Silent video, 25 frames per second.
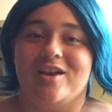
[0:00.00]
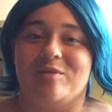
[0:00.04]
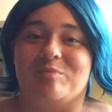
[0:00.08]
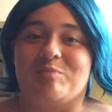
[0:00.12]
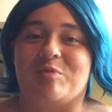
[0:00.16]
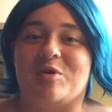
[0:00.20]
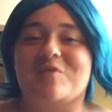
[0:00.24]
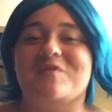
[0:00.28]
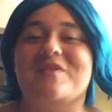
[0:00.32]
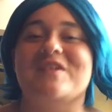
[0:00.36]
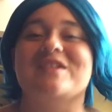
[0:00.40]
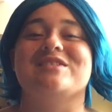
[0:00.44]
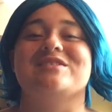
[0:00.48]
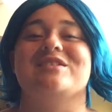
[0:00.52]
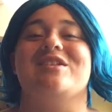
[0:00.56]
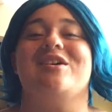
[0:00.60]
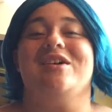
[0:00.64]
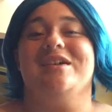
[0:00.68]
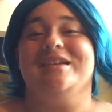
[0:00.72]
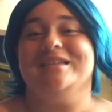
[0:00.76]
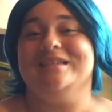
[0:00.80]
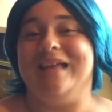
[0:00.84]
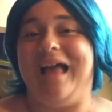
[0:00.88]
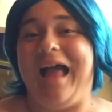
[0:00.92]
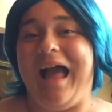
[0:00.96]
Murphy's Law
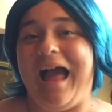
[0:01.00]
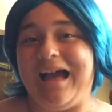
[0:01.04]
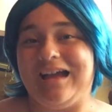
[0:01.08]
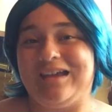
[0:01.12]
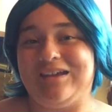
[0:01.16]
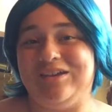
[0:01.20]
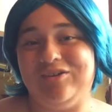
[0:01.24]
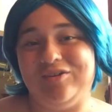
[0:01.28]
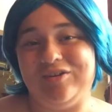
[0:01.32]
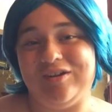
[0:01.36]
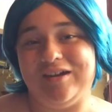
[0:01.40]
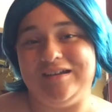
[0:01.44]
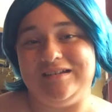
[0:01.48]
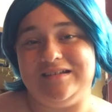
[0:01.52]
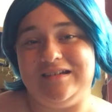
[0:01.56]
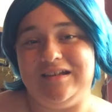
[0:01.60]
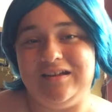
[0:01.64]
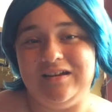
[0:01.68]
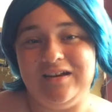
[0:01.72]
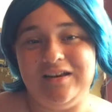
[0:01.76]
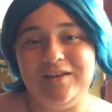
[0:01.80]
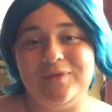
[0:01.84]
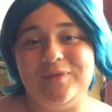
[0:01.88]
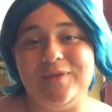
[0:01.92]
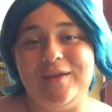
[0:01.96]
is accurate.
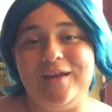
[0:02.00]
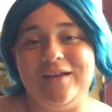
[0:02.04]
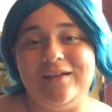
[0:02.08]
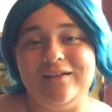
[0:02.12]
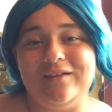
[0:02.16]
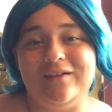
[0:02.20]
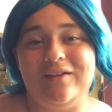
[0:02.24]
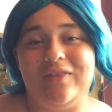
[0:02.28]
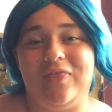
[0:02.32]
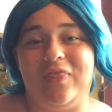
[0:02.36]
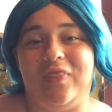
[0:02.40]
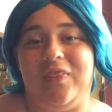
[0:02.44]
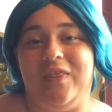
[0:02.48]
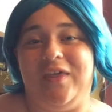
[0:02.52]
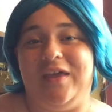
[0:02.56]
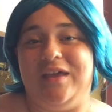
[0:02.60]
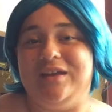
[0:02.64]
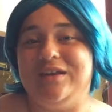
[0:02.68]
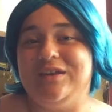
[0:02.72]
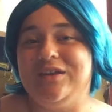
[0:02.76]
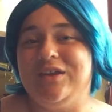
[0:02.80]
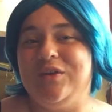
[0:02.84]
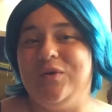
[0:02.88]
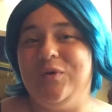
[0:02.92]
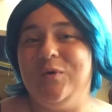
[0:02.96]
Anything
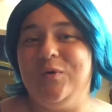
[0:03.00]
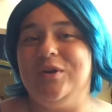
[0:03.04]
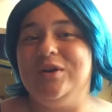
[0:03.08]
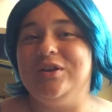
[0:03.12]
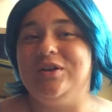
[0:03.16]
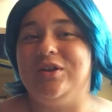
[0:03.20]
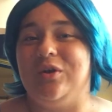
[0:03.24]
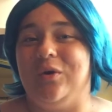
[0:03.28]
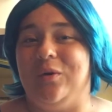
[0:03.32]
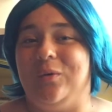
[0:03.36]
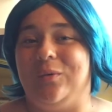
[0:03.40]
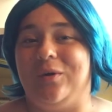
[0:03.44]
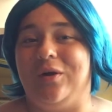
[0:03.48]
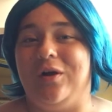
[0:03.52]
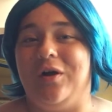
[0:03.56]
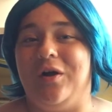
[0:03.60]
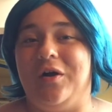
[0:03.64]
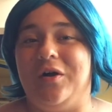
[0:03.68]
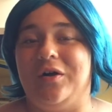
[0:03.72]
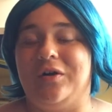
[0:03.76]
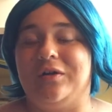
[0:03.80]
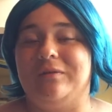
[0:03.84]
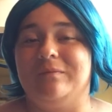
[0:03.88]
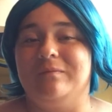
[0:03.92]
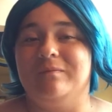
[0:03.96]
that could go
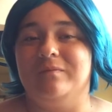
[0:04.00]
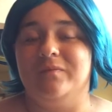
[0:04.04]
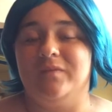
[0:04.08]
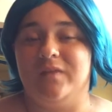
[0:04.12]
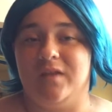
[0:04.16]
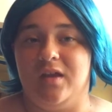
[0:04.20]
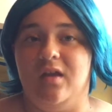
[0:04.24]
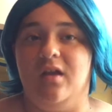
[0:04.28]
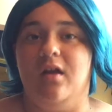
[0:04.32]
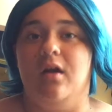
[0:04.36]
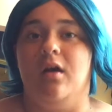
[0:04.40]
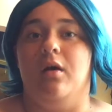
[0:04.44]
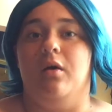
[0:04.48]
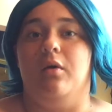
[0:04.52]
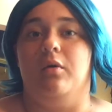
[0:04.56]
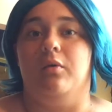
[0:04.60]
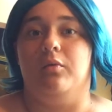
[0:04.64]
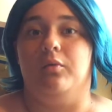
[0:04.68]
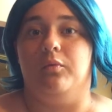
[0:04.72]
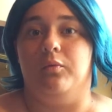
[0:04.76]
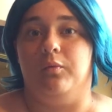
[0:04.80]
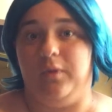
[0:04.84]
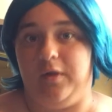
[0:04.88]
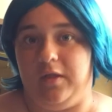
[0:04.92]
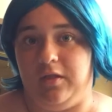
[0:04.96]
wrong
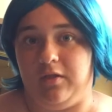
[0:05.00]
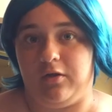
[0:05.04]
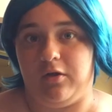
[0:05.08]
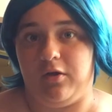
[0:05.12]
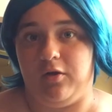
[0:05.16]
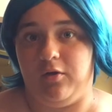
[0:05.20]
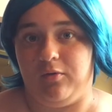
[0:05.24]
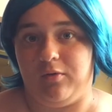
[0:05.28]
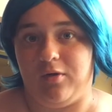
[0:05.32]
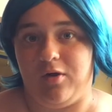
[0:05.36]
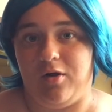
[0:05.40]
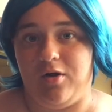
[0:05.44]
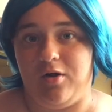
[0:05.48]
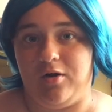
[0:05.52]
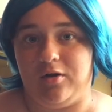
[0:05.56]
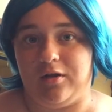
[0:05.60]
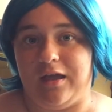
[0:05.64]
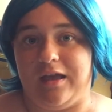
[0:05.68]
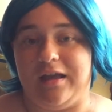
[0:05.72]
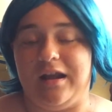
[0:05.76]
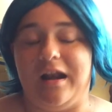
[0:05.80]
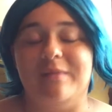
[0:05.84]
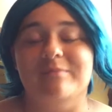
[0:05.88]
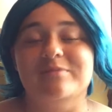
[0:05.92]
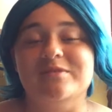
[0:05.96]
will go wrong,
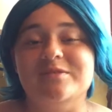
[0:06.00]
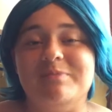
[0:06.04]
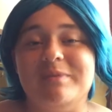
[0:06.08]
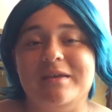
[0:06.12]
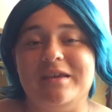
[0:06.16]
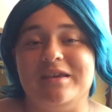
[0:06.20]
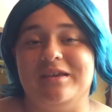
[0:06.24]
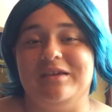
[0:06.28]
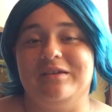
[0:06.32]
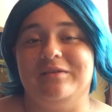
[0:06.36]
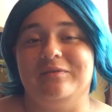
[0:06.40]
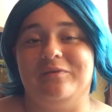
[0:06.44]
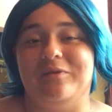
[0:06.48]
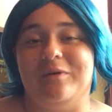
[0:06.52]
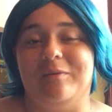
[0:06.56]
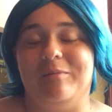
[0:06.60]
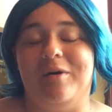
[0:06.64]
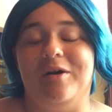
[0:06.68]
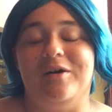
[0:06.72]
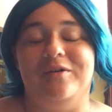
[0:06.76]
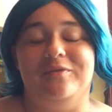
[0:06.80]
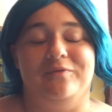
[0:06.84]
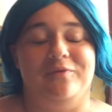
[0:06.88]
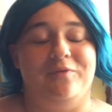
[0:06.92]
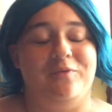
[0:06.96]
and I'm speaking from
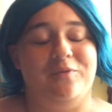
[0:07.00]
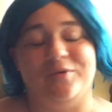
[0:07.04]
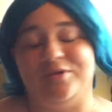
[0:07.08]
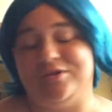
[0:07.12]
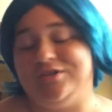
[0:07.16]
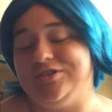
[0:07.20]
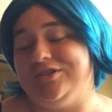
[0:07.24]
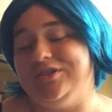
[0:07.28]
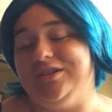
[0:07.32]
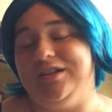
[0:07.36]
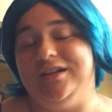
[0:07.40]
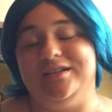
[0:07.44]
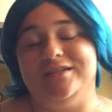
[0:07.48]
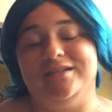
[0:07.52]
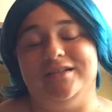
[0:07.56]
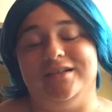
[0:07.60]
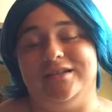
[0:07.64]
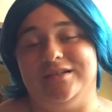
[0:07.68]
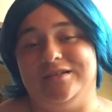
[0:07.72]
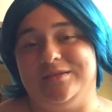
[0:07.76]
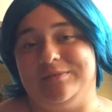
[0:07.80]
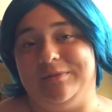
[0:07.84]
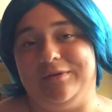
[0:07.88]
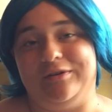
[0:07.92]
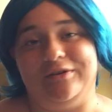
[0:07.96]
unfortunate
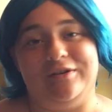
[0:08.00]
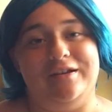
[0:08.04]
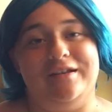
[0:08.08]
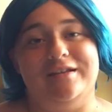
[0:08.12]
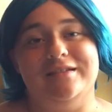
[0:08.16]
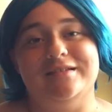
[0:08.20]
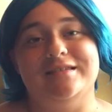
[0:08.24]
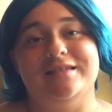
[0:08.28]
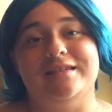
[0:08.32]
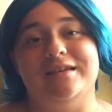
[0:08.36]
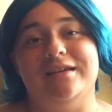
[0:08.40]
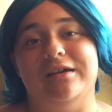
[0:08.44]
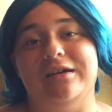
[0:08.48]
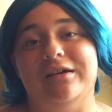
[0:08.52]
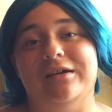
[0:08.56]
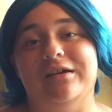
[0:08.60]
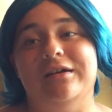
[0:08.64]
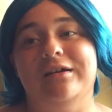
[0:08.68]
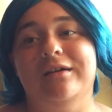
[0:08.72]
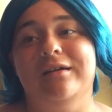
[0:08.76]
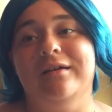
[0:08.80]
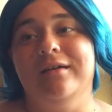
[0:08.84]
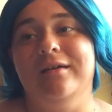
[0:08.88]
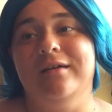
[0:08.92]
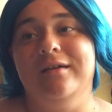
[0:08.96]
experience here.
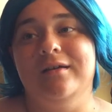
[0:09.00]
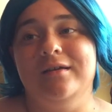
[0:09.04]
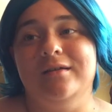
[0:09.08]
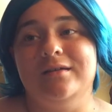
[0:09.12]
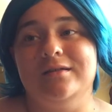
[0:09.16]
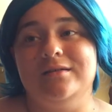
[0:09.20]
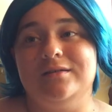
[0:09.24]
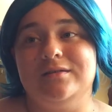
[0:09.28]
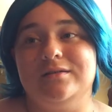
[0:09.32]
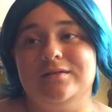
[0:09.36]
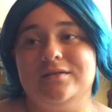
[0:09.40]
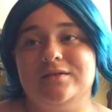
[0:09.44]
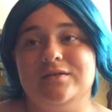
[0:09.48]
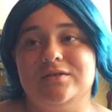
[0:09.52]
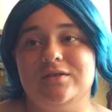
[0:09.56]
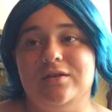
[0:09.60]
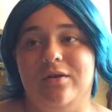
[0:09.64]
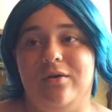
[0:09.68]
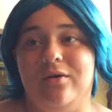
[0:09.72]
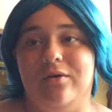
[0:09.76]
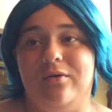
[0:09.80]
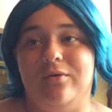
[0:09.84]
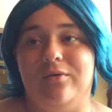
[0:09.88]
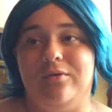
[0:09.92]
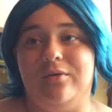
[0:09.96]

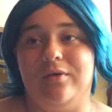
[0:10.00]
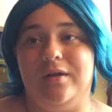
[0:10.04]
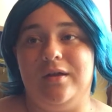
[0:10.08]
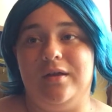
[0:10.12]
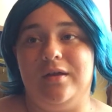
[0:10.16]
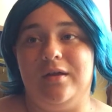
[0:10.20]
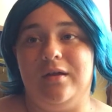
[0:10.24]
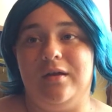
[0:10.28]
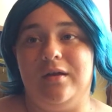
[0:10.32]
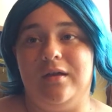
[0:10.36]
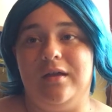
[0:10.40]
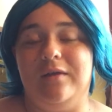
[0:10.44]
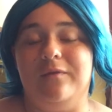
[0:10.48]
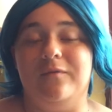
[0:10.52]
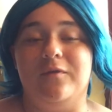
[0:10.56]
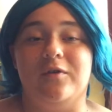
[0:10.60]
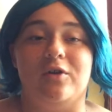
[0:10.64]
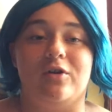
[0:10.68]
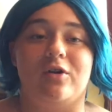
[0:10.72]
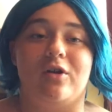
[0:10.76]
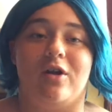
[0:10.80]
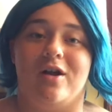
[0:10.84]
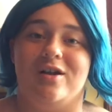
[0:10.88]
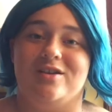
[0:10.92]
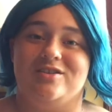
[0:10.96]
So, if
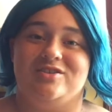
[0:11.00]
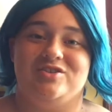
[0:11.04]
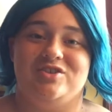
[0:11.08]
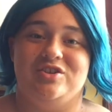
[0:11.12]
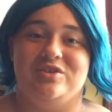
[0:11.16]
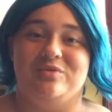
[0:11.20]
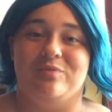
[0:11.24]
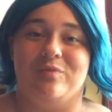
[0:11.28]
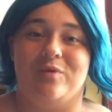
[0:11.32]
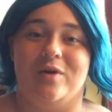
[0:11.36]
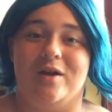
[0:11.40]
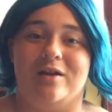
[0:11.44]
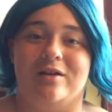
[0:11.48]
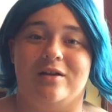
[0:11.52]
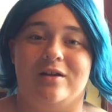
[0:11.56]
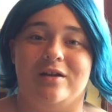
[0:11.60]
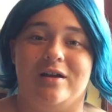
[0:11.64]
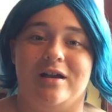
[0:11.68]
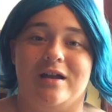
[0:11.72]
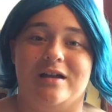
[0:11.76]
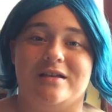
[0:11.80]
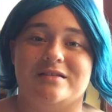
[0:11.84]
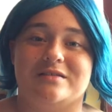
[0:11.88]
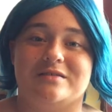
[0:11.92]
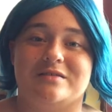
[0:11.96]
you're a costume wearer,
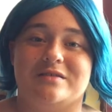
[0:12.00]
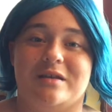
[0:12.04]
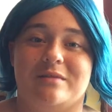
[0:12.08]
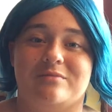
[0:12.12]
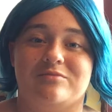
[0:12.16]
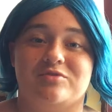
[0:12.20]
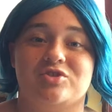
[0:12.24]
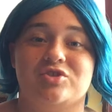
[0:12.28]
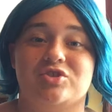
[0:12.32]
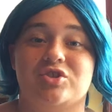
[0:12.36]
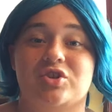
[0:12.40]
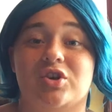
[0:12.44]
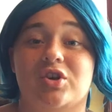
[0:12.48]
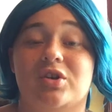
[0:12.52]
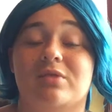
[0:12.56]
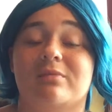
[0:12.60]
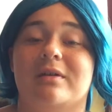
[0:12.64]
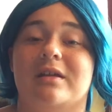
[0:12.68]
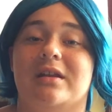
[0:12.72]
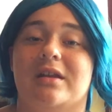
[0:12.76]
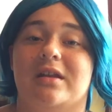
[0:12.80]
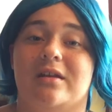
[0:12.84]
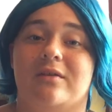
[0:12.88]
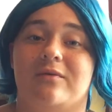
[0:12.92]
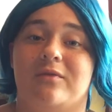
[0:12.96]
as I'm sure
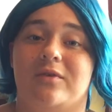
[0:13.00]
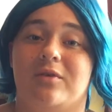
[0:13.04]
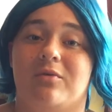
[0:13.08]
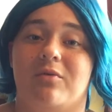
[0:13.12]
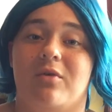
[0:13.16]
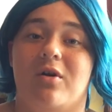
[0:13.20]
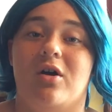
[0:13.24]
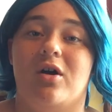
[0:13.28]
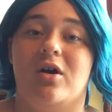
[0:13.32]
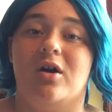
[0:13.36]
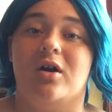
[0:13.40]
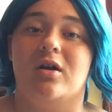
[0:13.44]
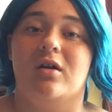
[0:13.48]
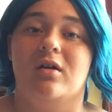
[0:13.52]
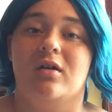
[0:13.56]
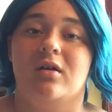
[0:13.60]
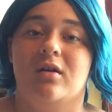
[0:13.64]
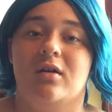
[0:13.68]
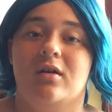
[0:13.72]
many of you are,